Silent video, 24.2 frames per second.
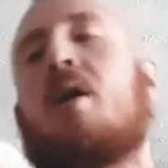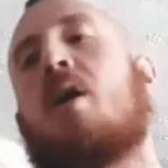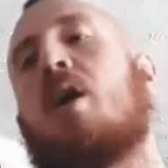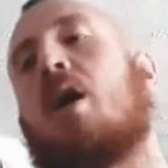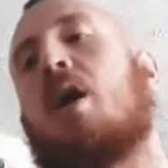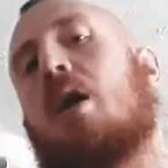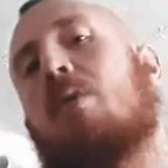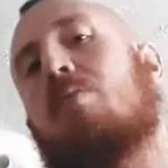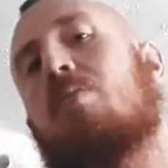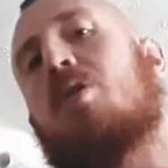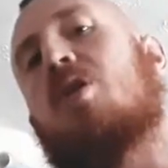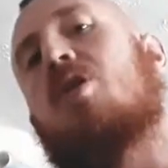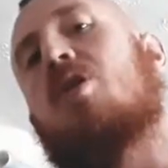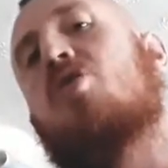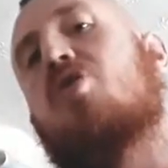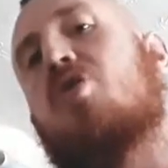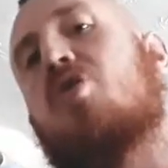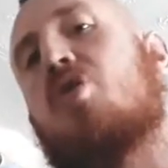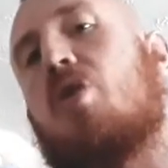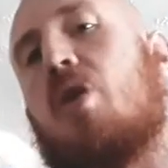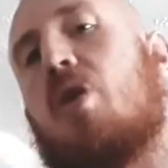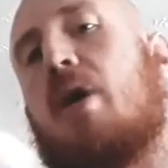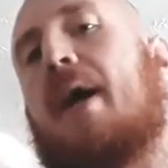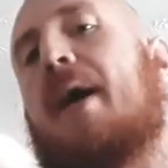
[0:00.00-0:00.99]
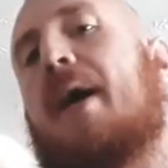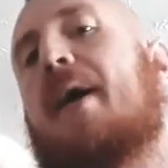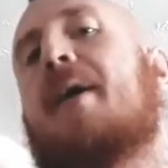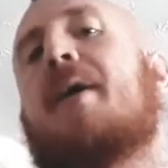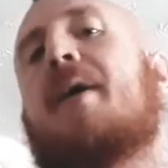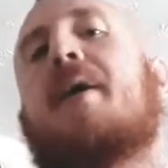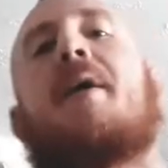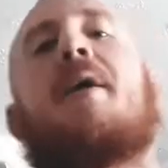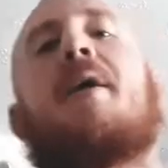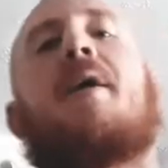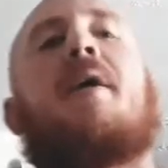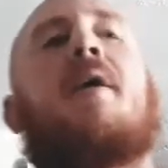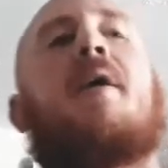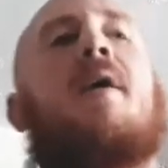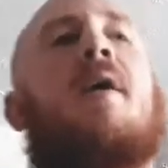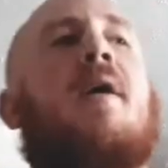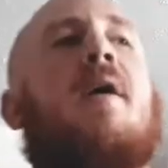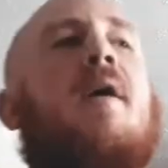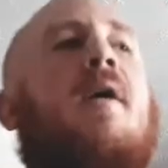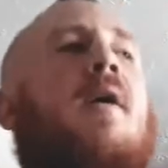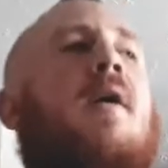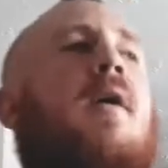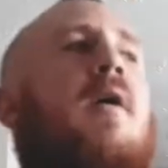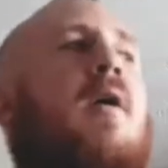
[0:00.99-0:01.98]
I'm going to try
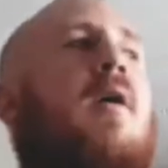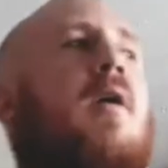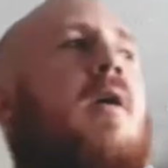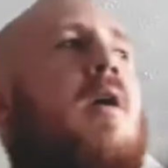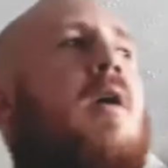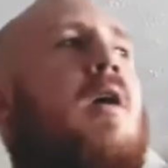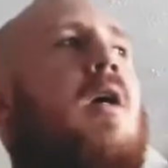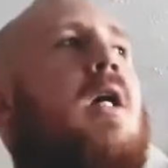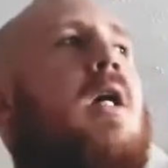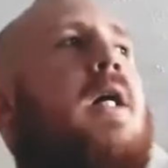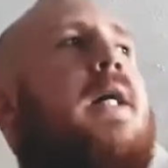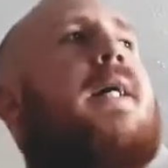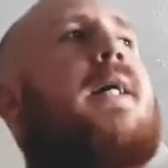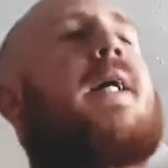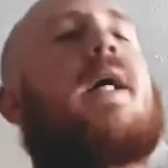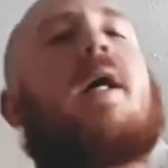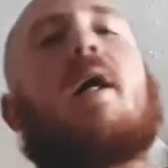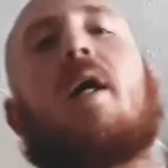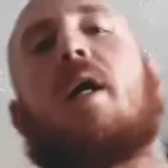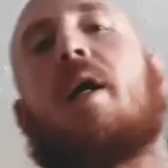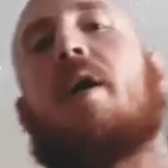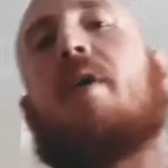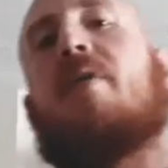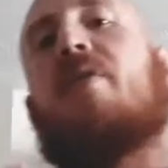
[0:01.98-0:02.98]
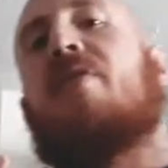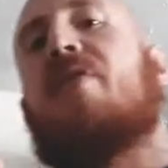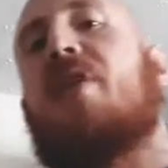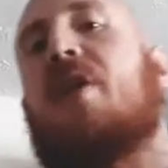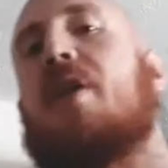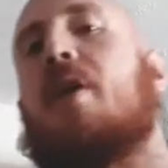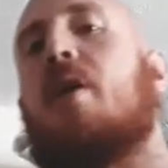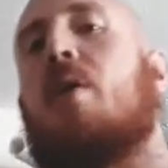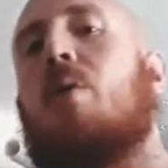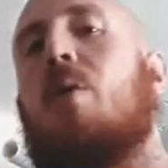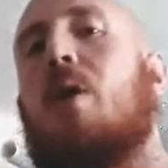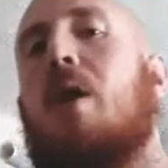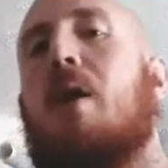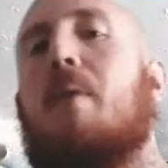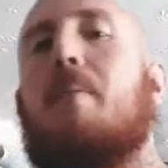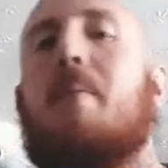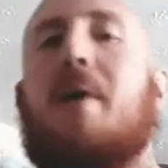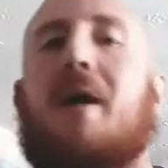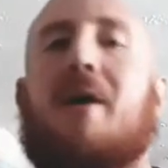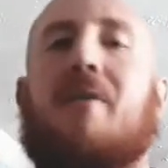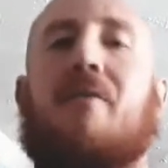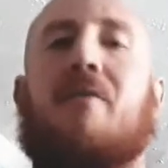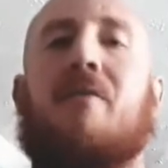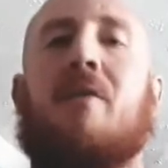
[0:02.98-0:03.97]
get a video up
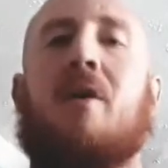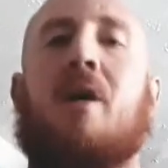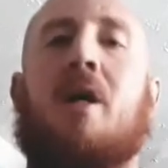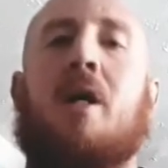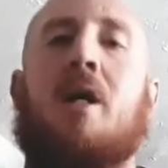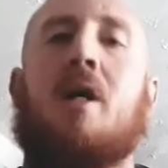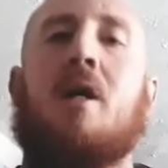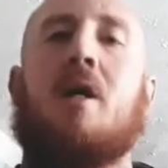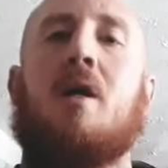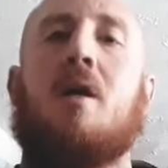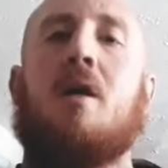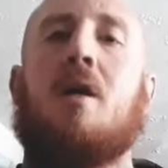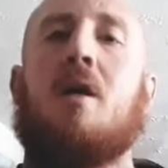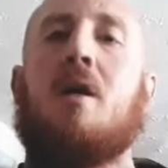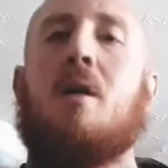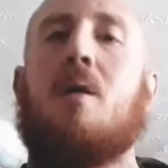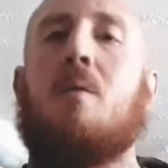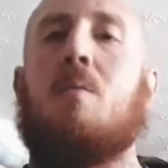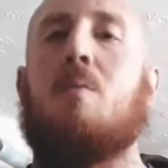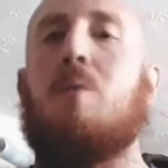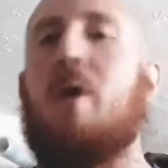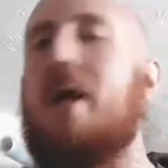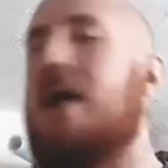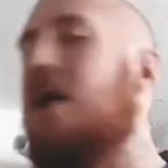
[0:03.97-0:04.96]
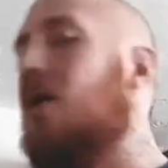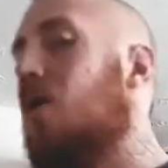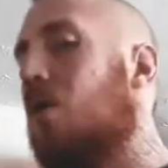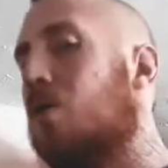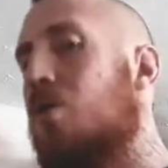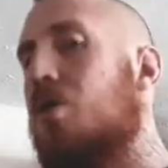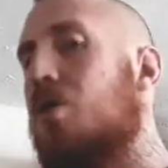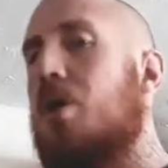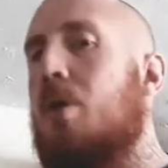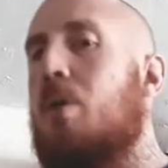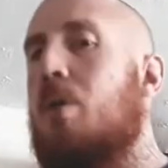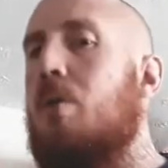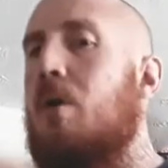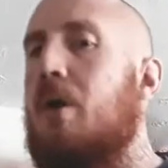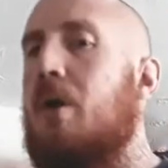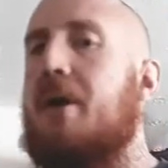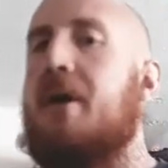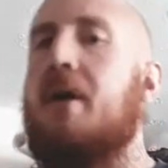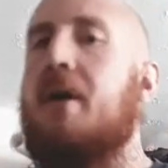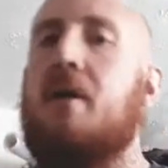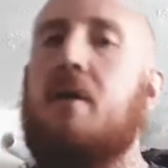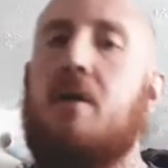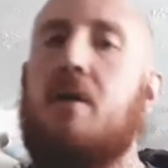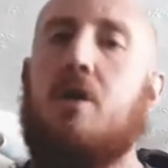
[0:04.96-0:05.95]
every week or two
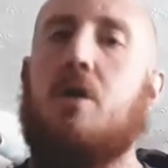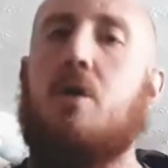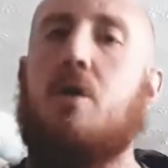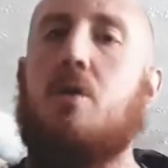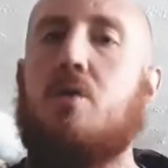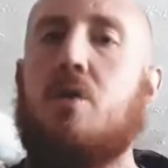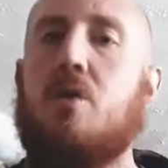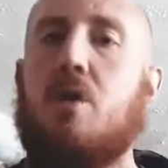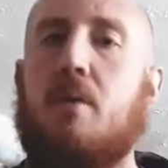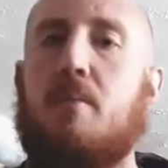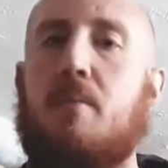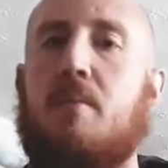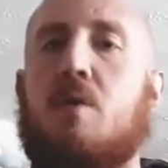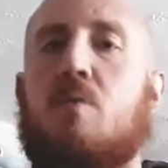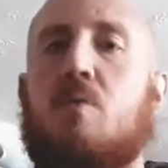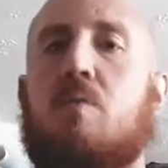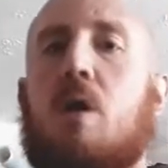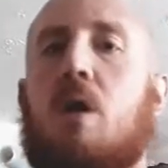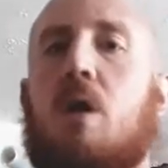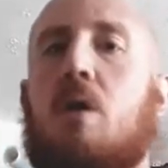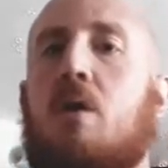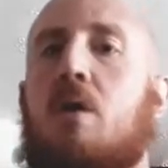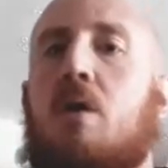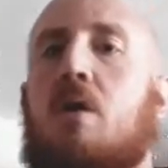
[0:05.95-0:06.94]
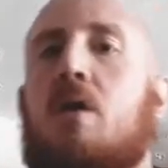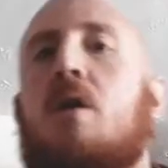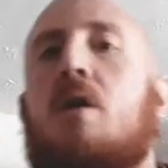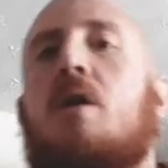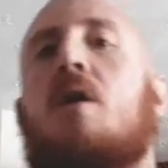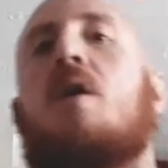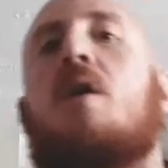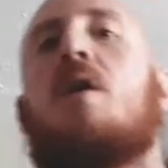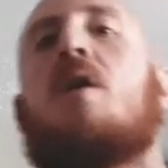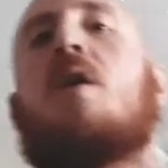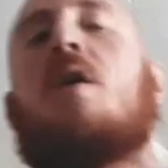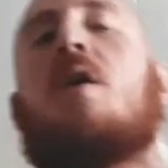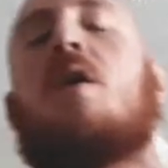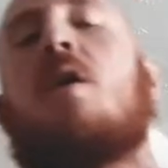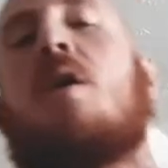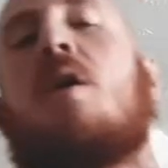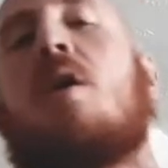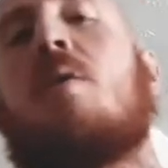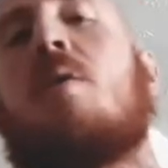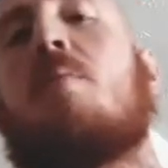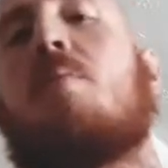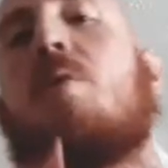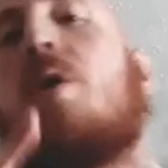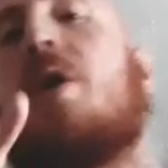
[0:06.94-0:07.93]
on YouTube as well.
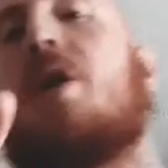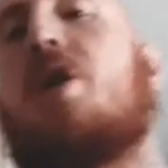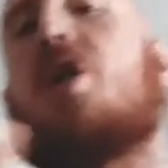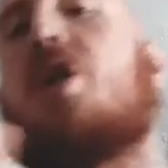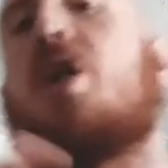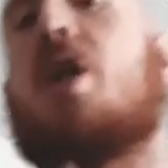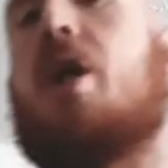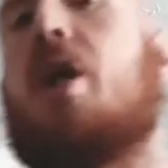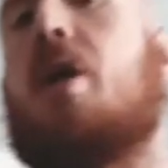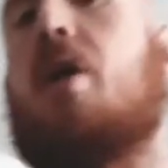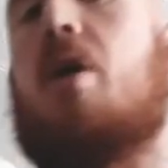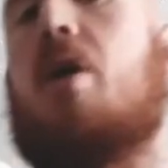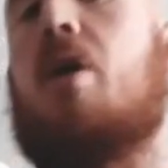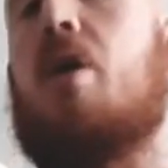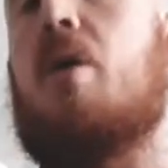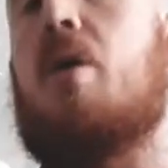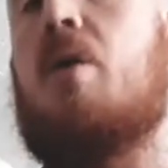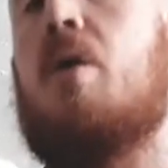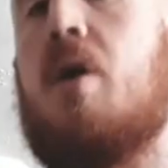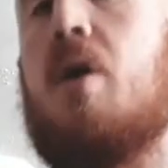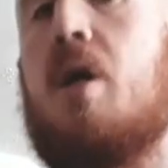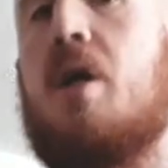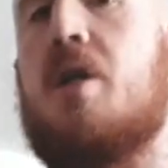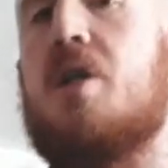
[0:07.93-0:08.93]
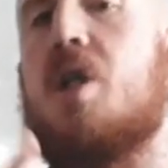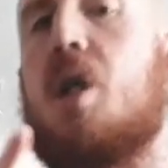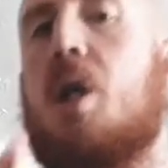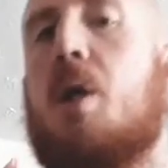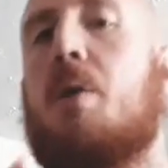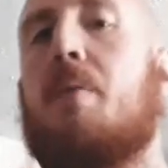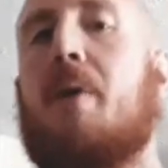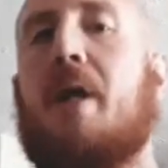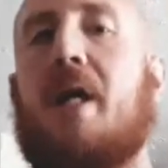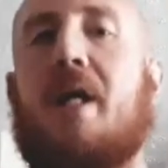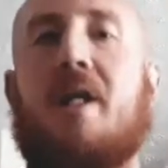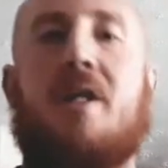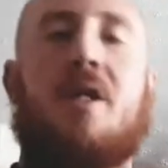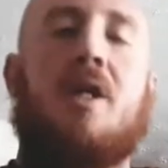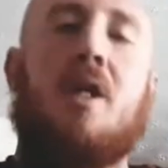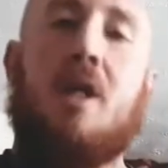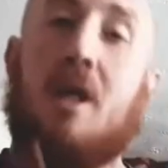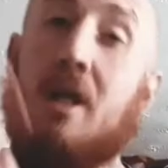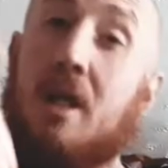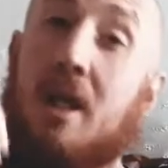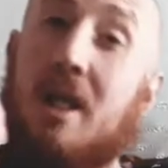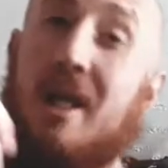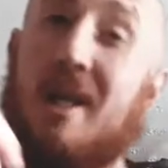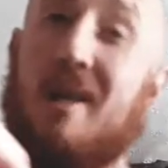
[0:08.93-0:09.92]
Appreciate you. As always,
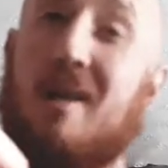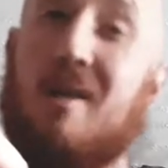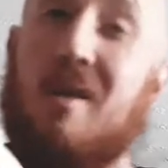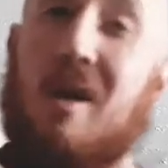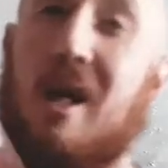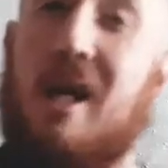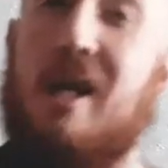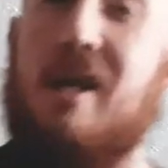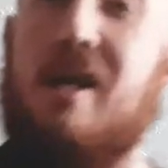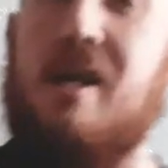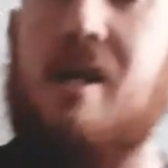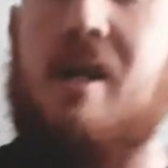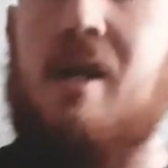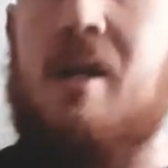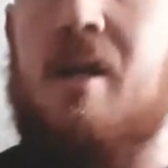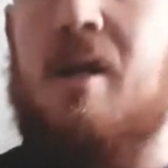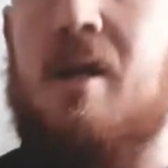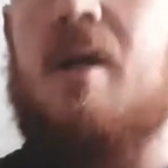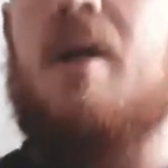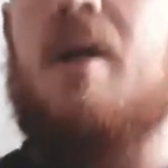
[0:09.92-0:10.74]
keep grinding.